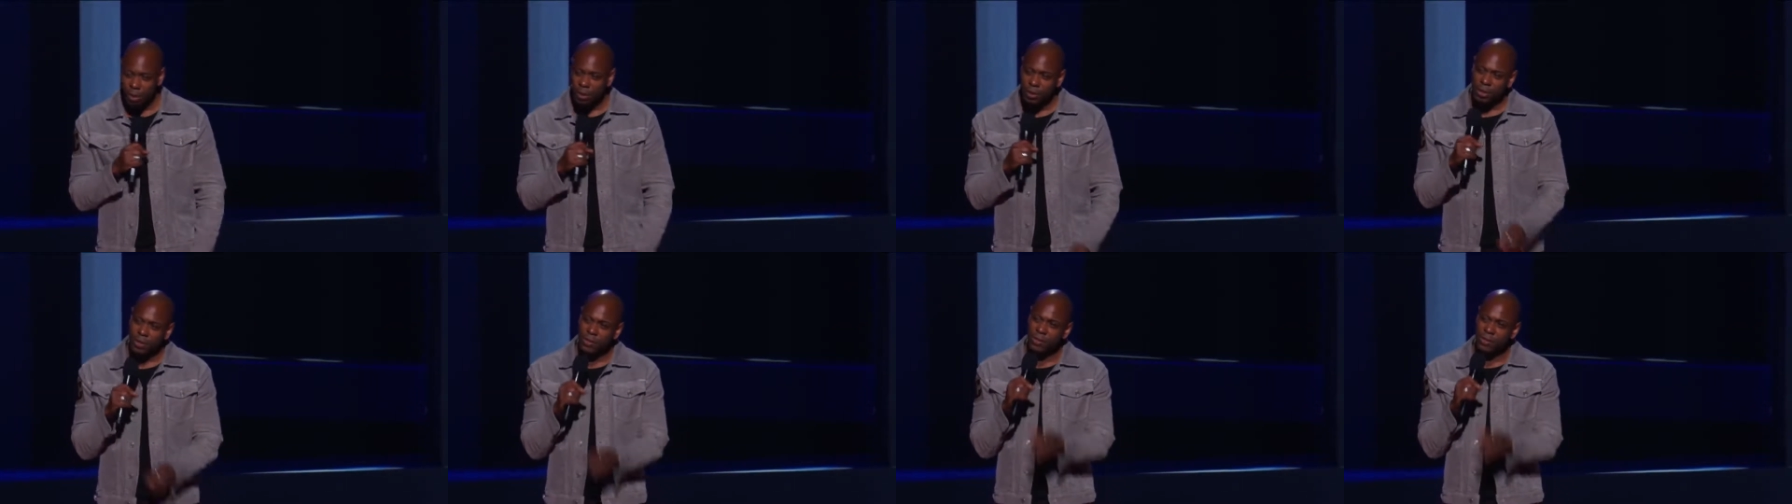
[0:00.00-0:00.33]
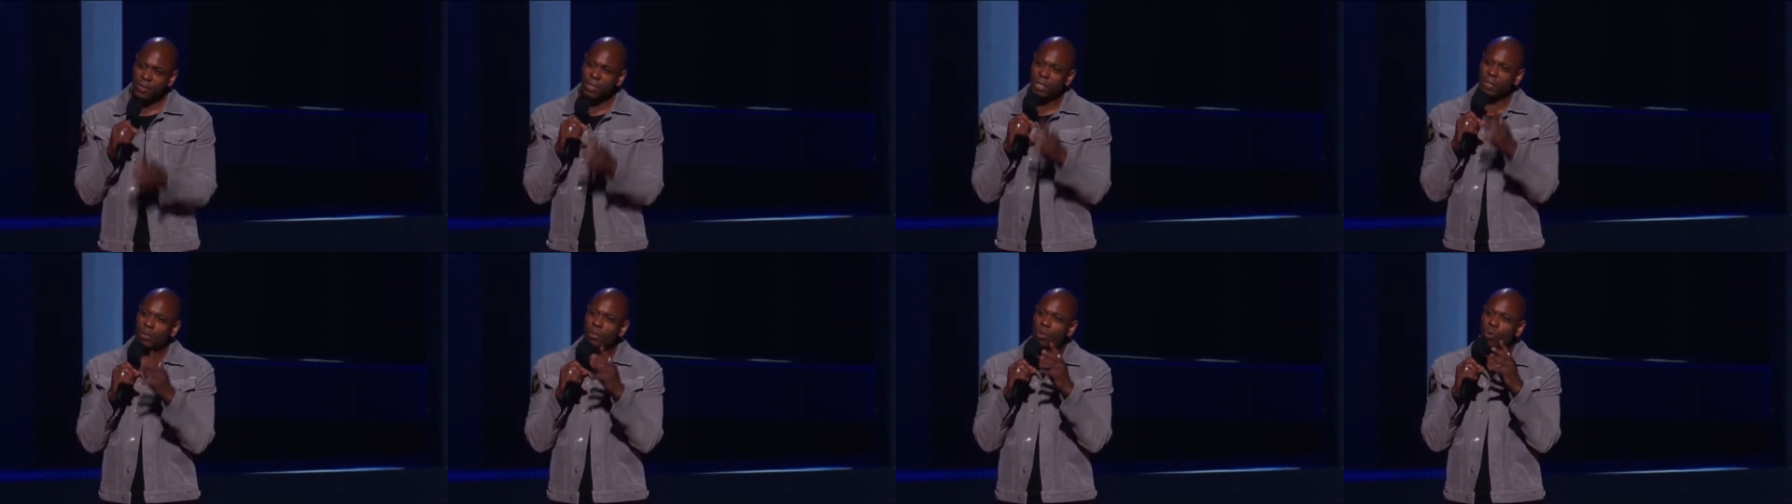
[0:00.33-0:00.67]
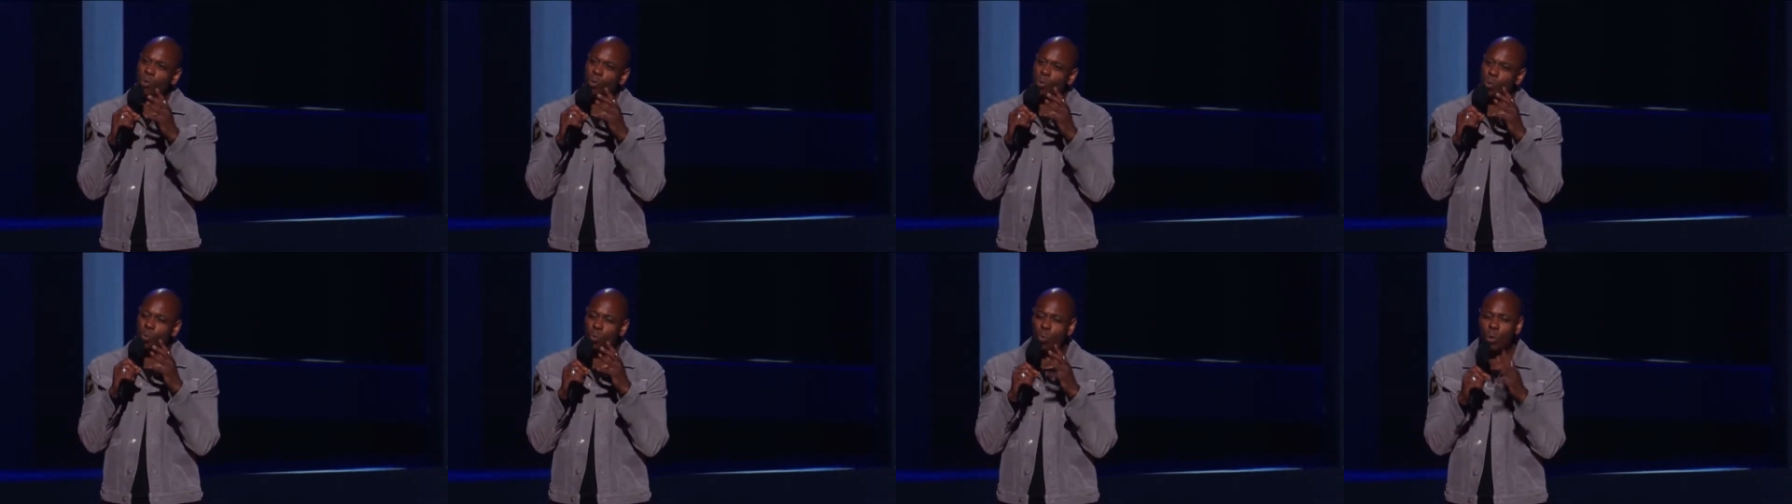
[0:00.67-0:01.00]
She said,
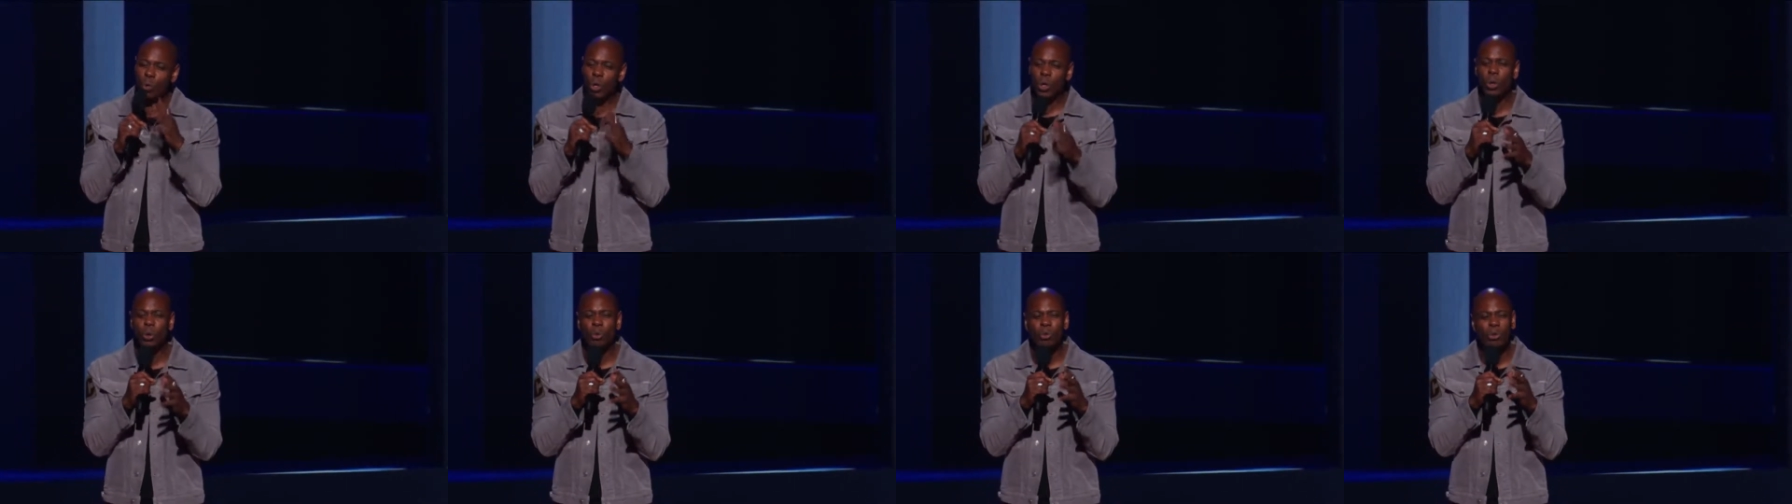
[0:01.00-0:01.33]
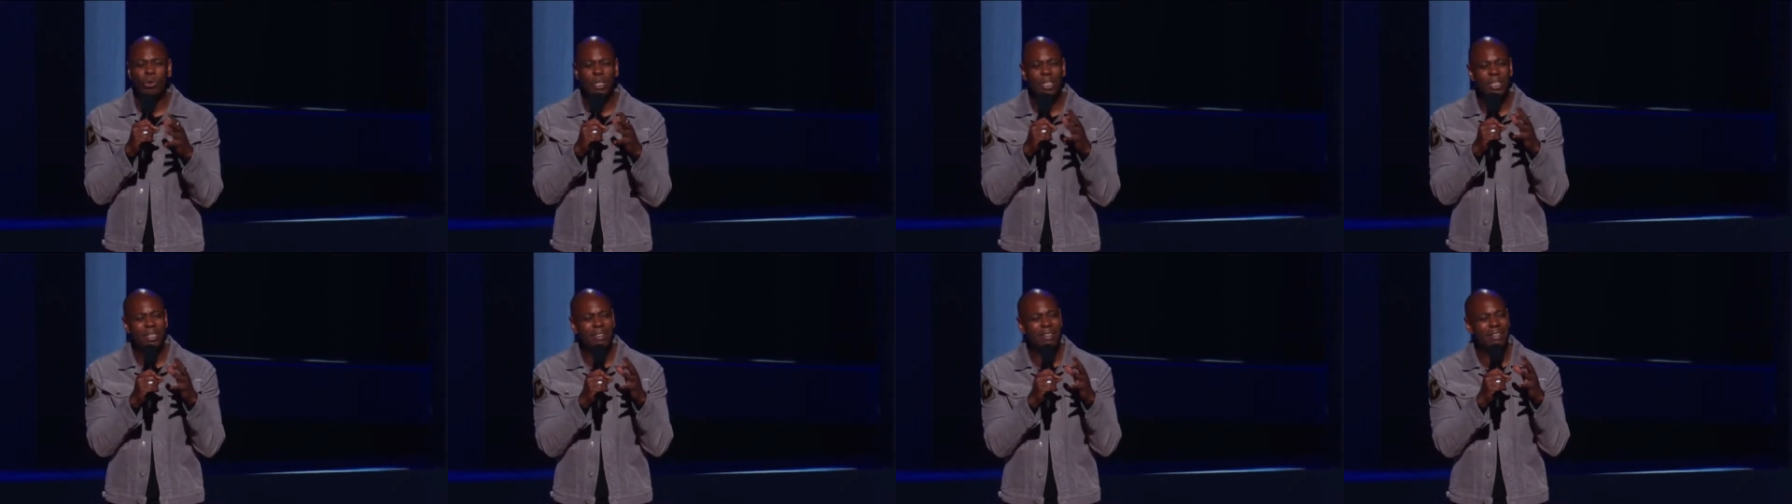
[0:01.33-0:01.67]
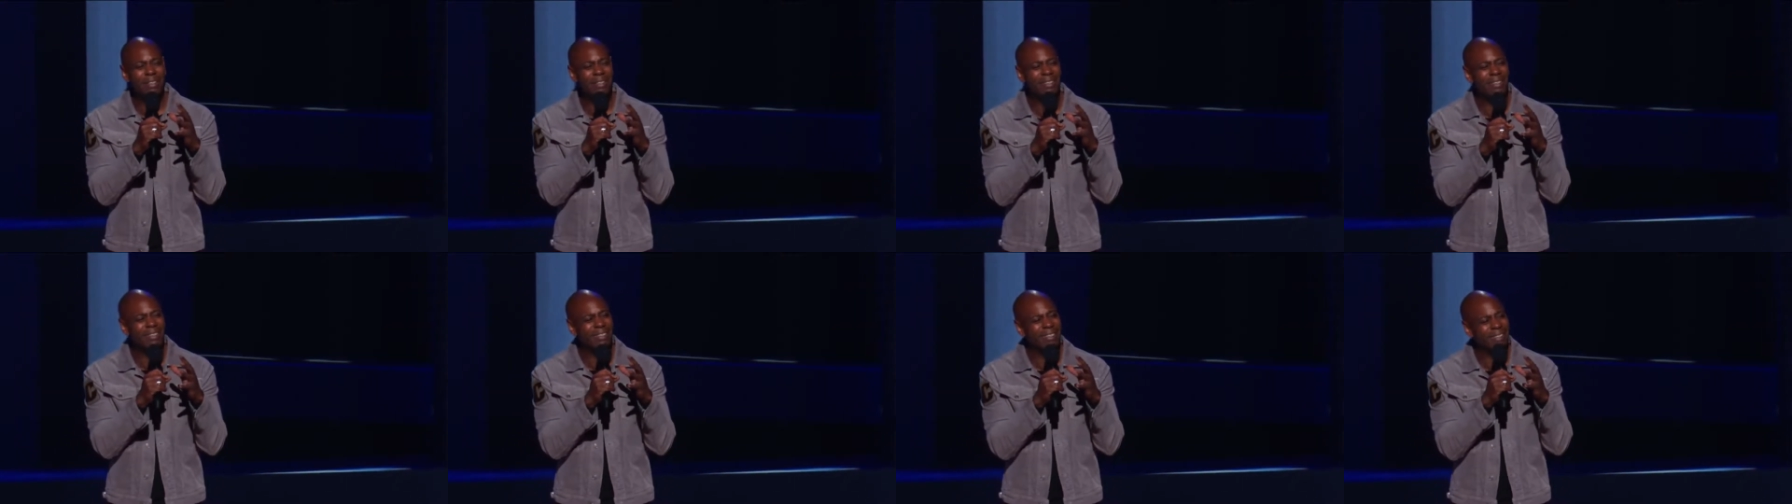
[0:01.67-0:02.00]
The world needs
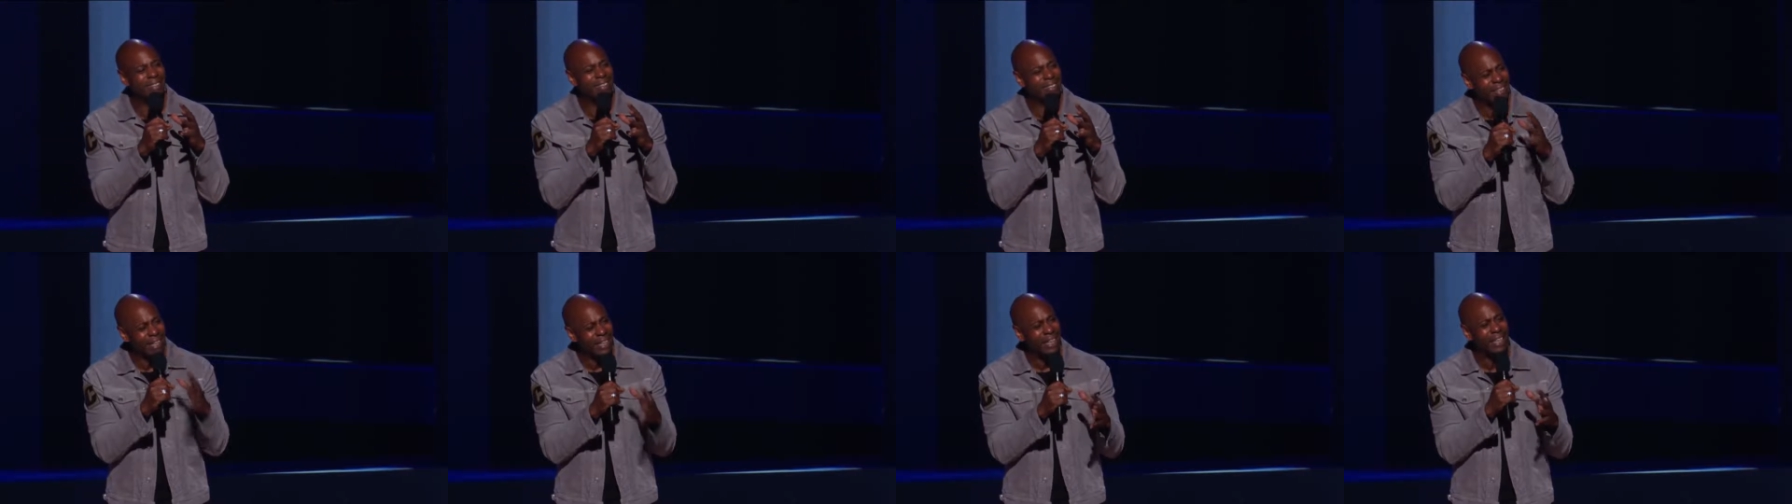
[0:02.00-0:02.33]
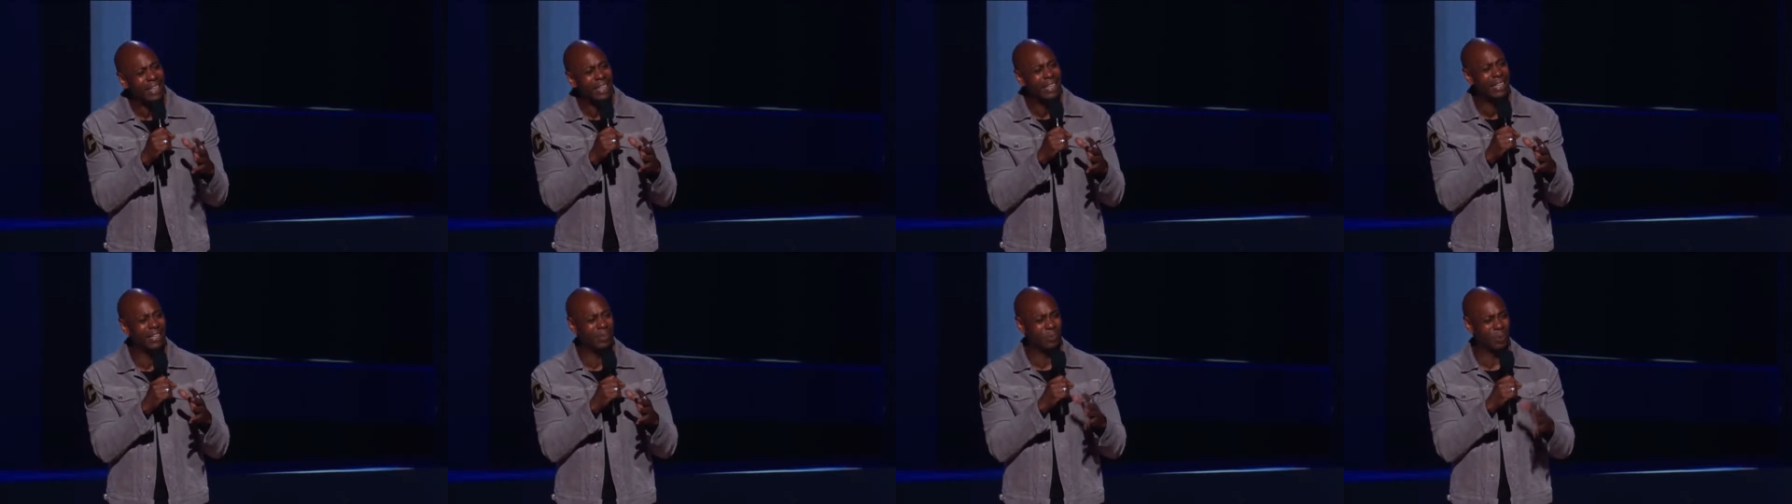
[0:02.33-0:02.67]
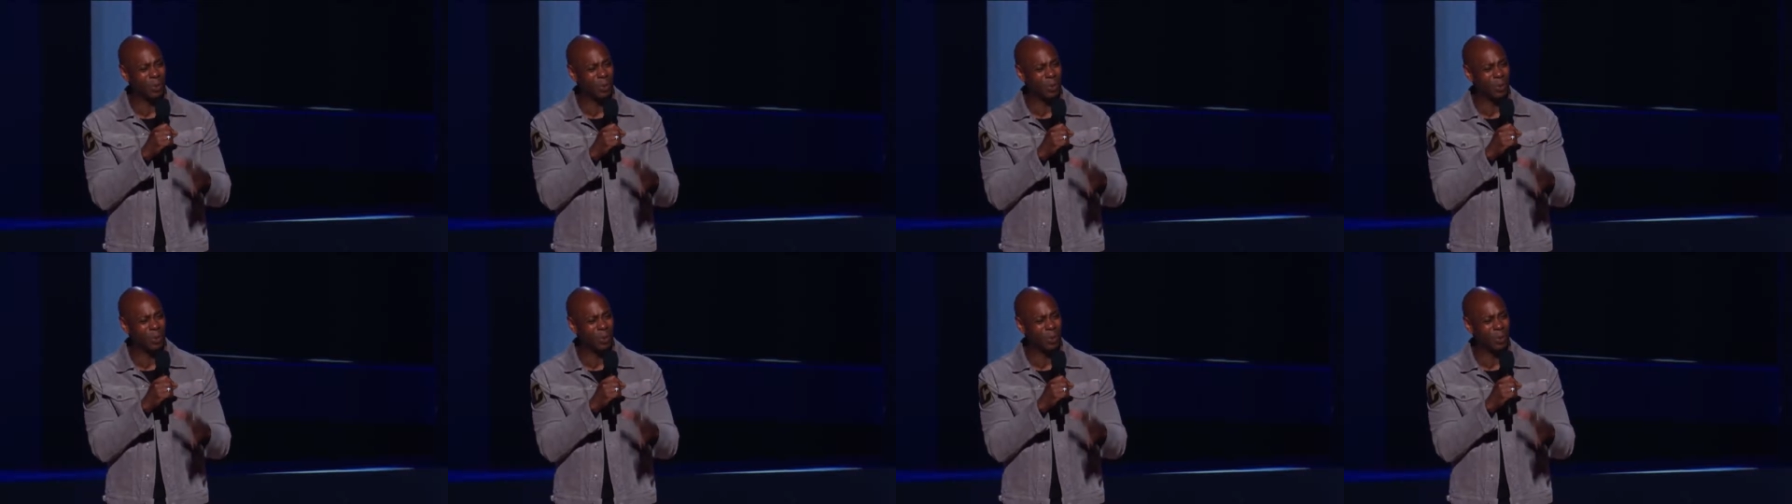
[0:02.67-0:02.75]
to see